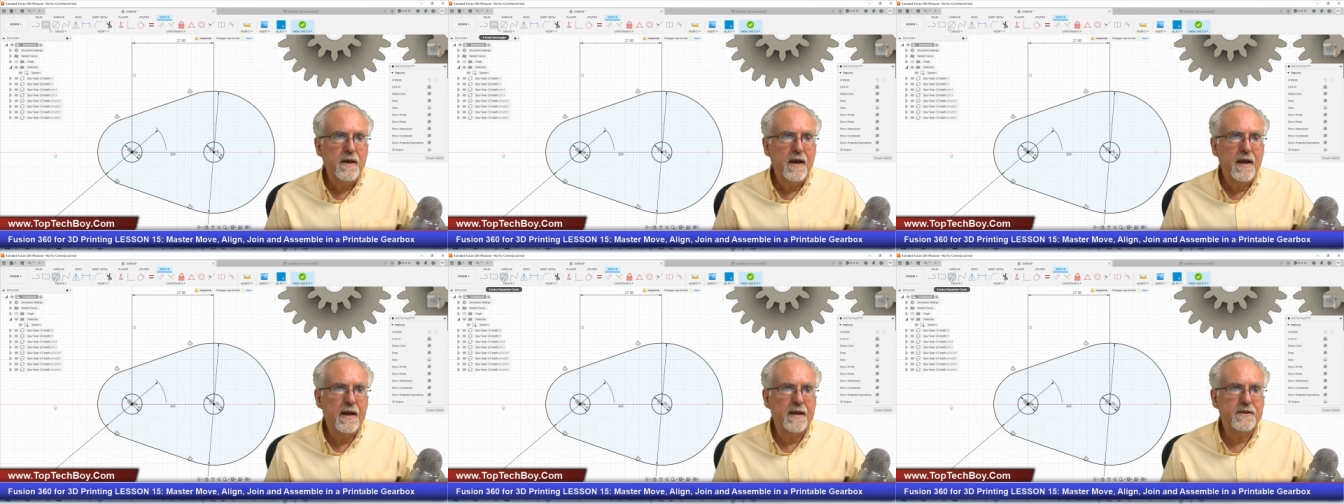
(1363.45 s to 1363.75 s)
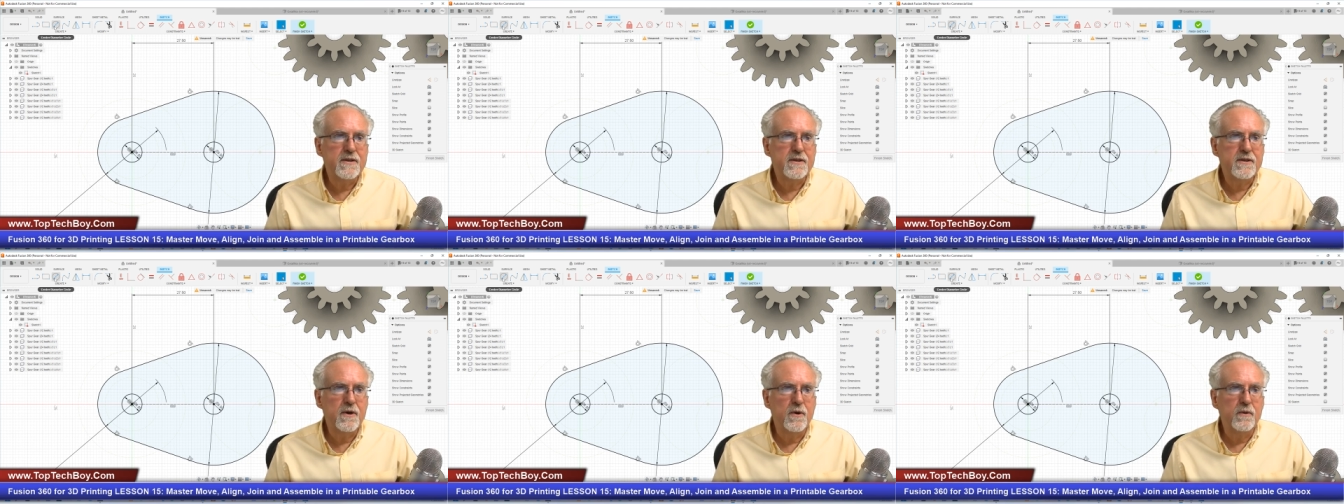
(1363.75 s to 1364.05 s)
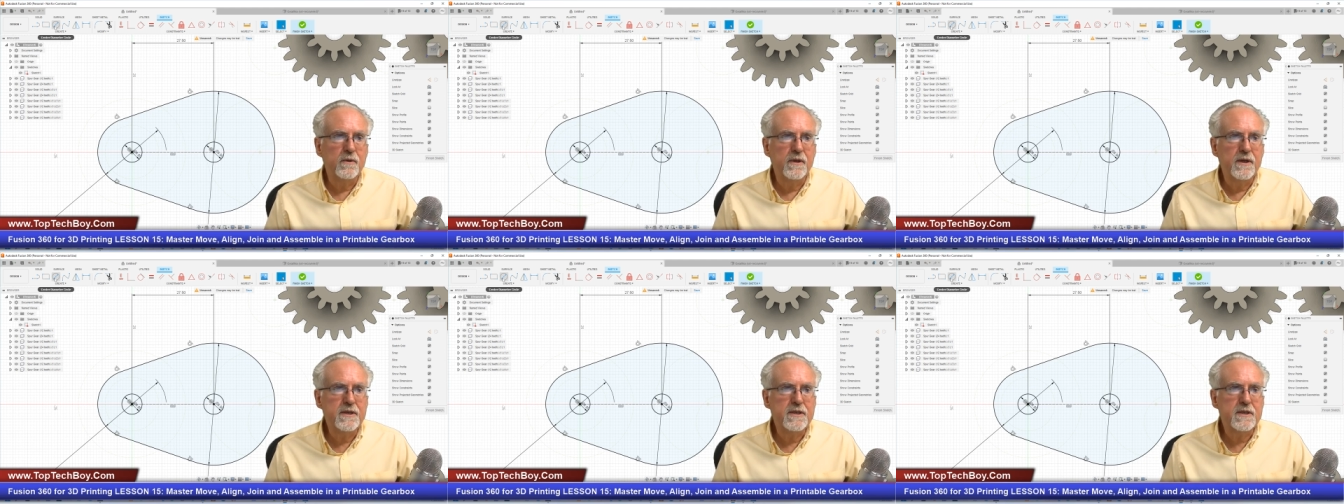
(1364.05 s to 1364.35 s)
and so
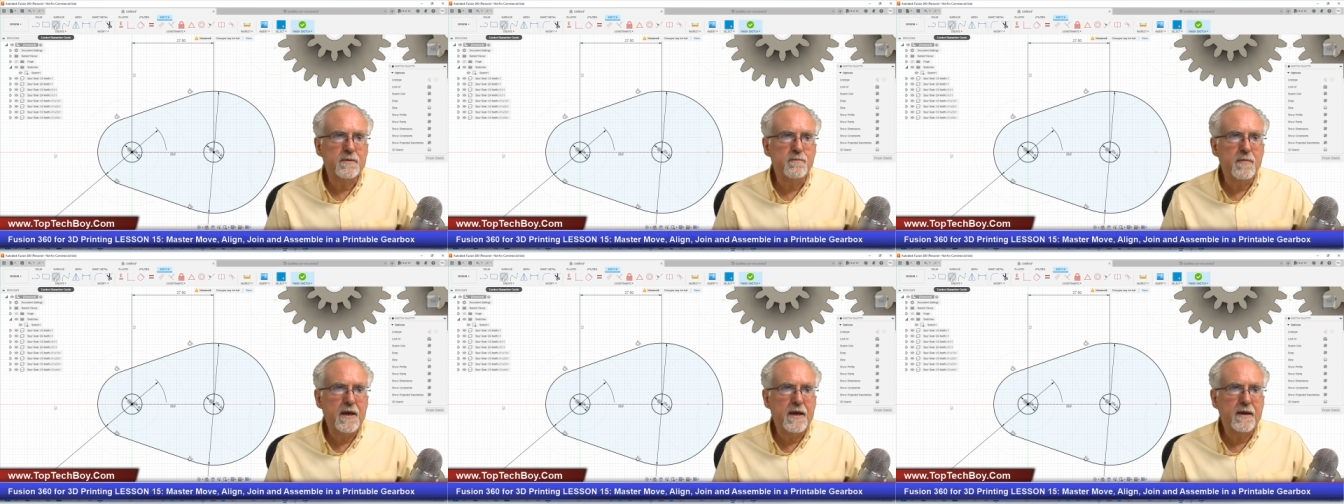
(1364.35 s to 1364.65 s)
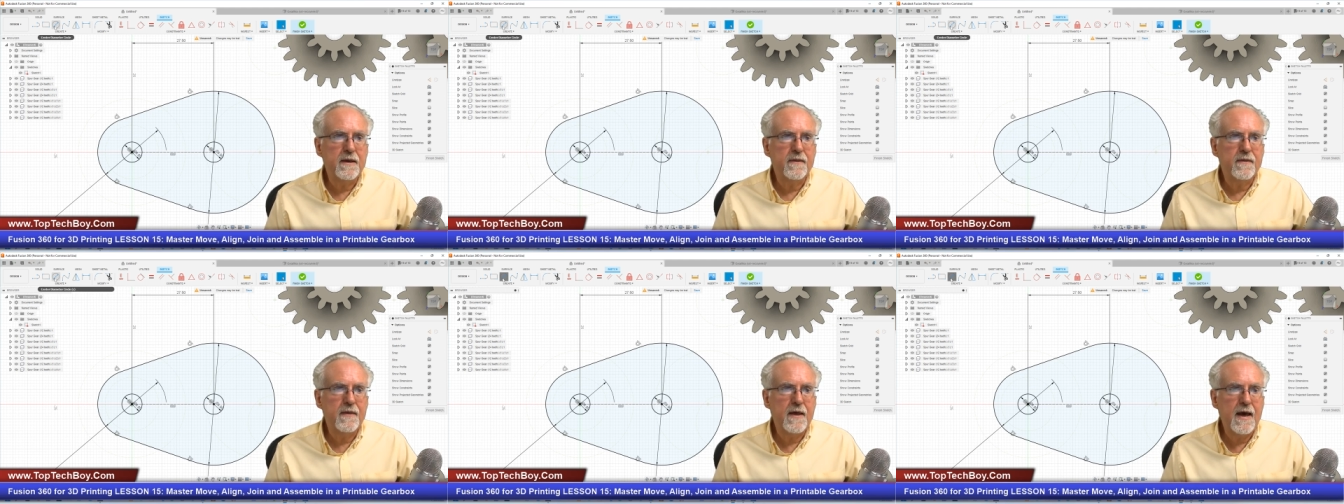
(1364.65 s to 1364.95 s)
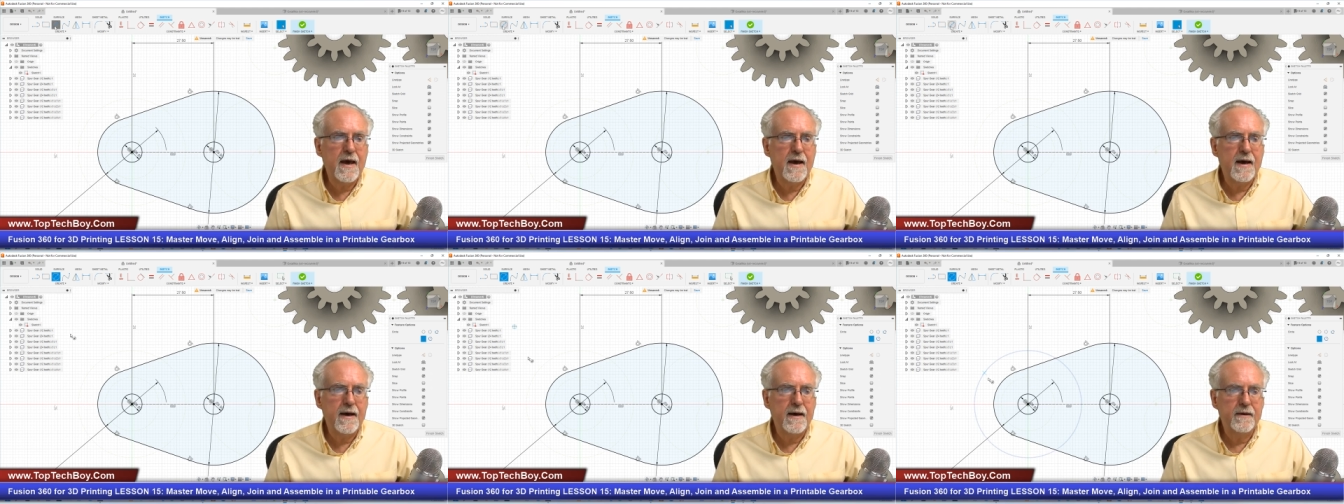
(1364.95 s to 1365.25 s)
let's make
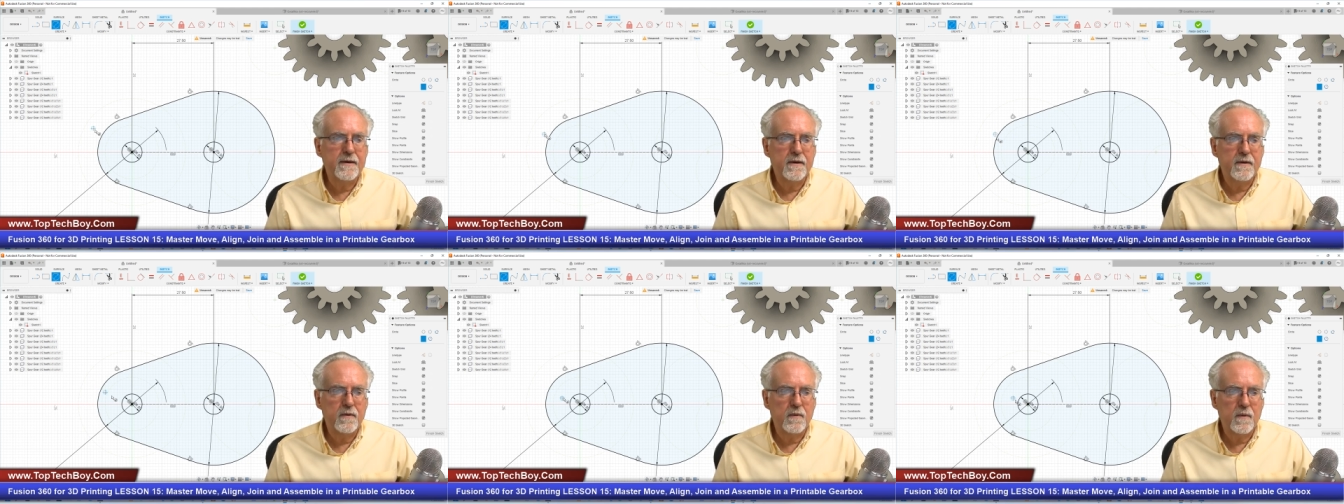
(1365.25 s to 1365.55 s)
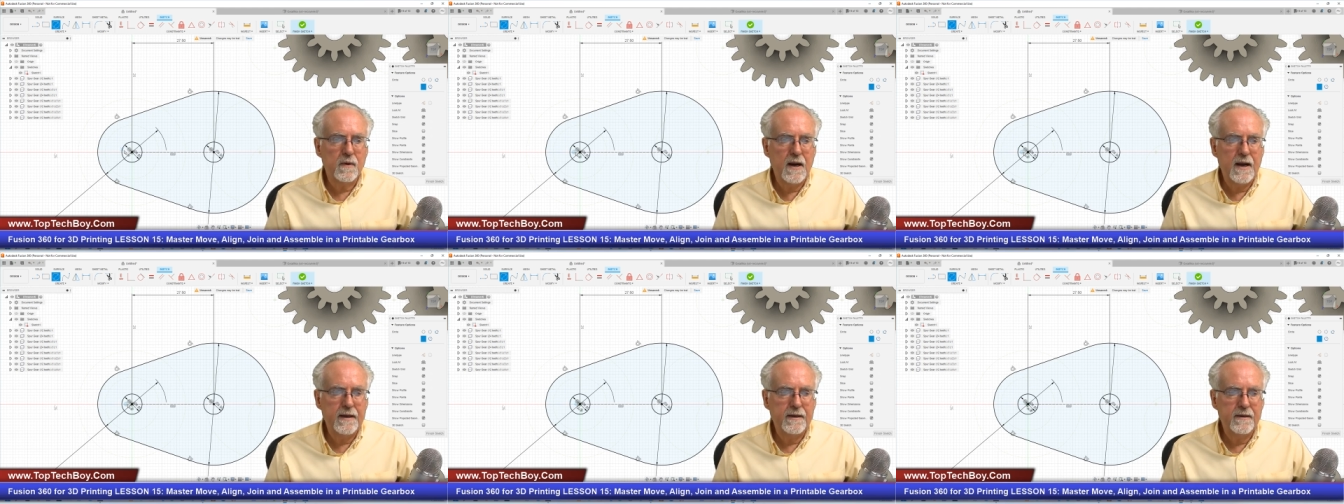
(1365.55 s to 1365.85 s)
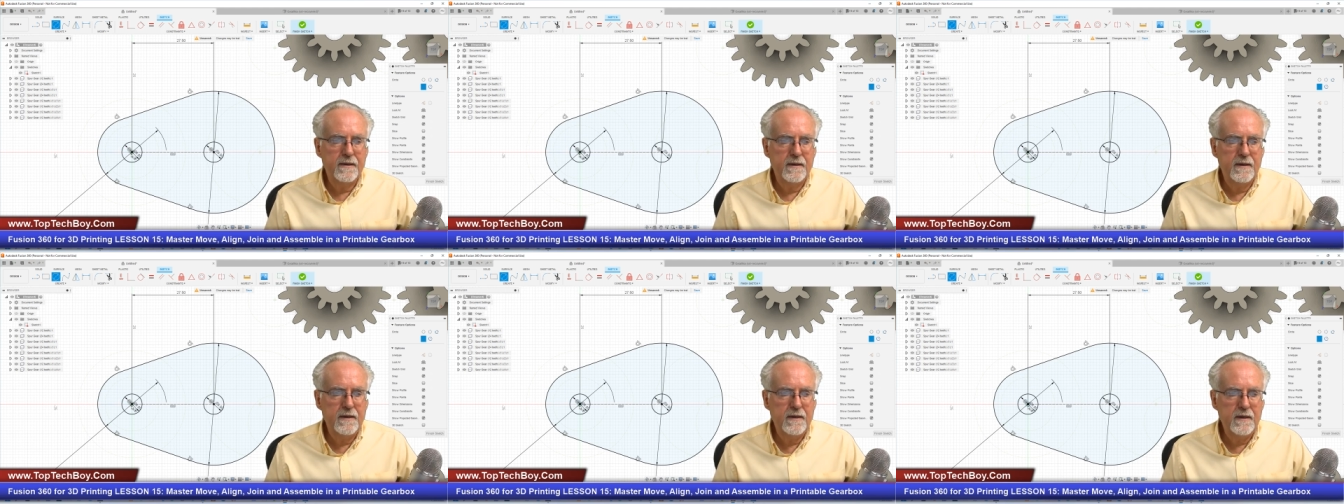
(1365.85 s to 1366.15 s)
that right
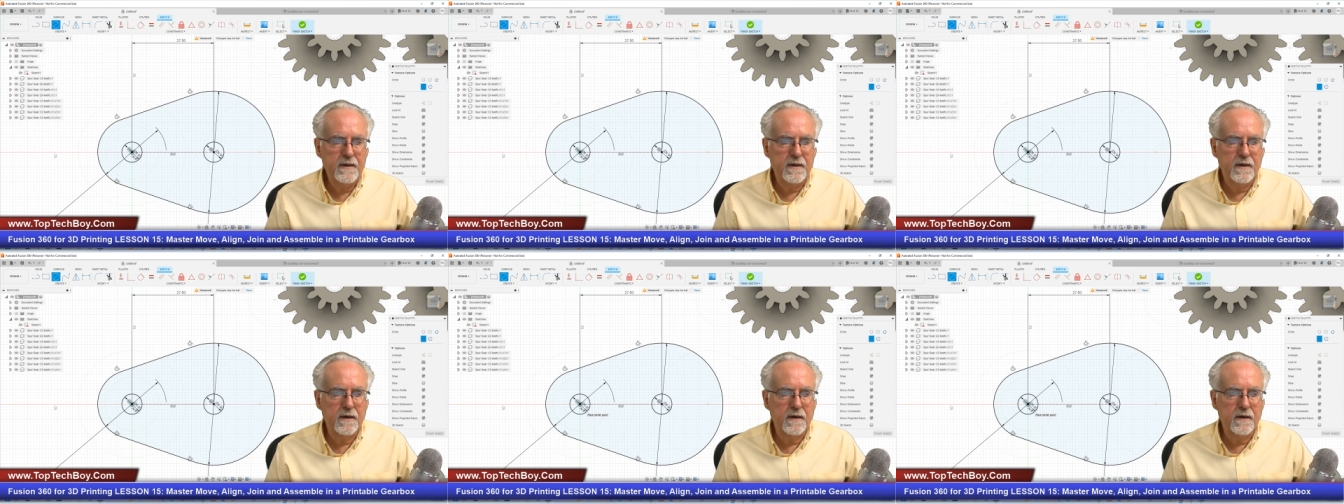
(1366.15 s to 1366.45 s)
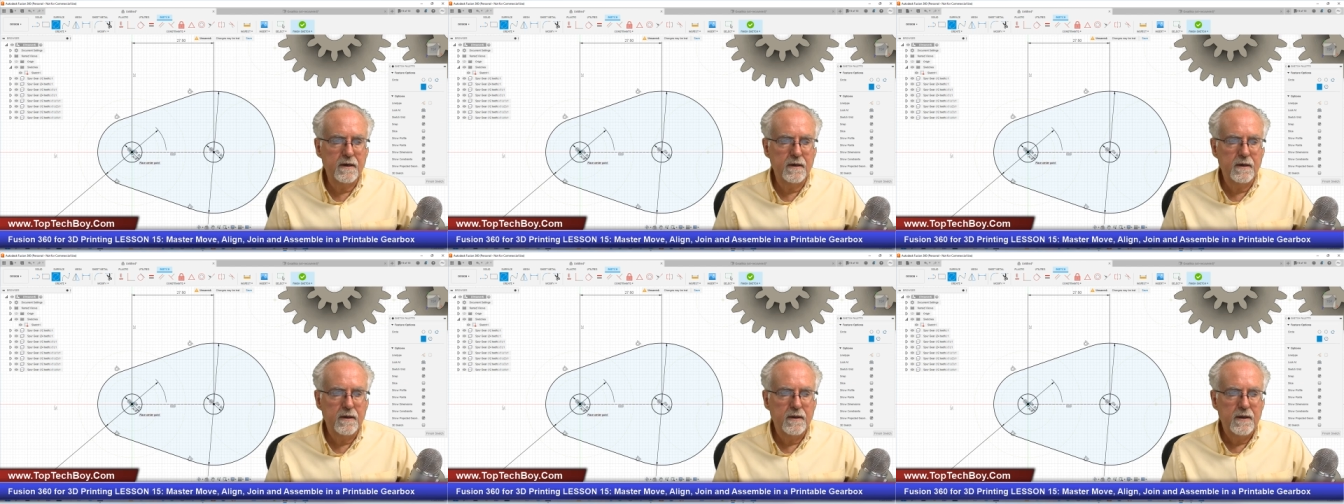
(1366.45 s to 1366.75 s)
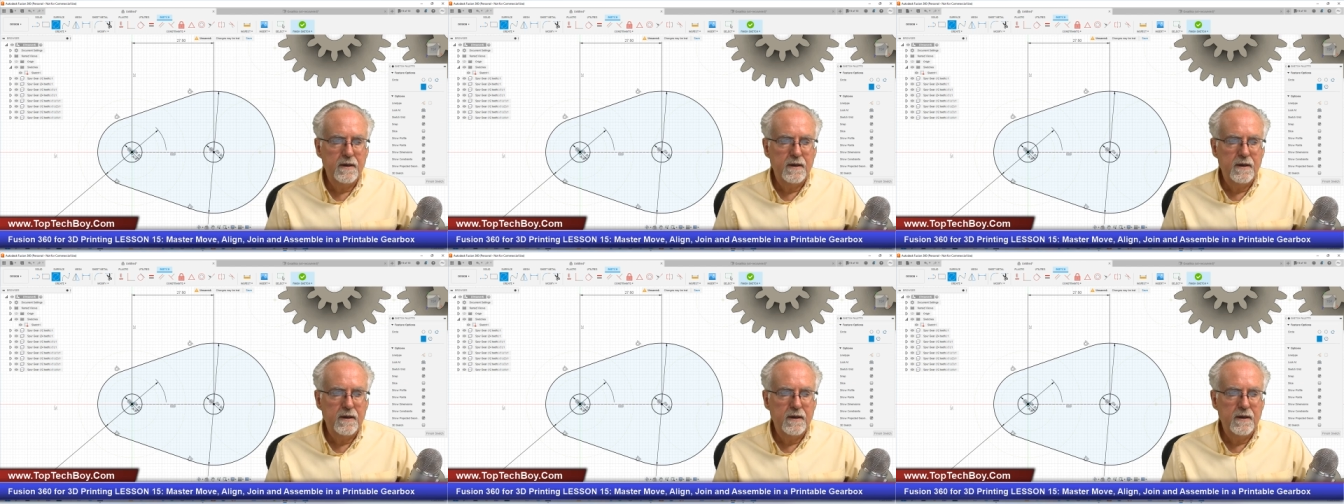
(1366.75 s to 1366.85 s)
here